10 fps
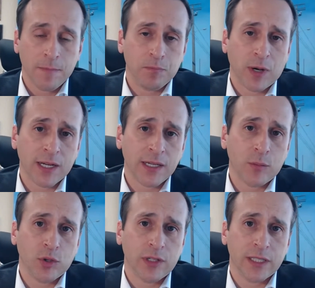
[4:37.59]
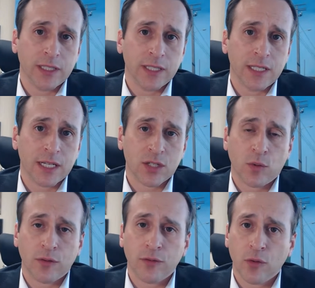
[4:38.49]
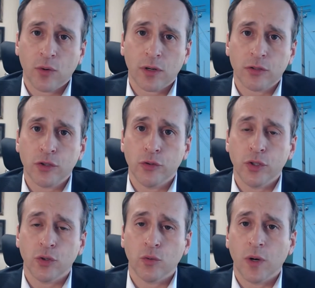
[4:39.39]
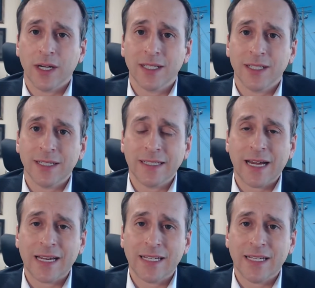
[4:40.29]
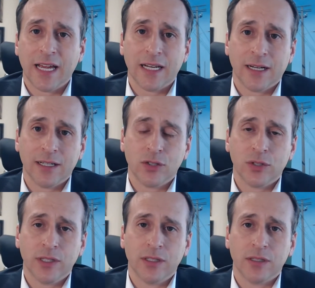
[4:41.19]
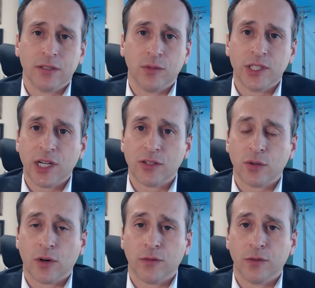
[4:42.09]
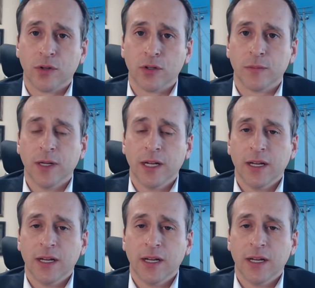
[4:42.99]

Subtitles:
My number is 614-221-9800 to reach out to our firm.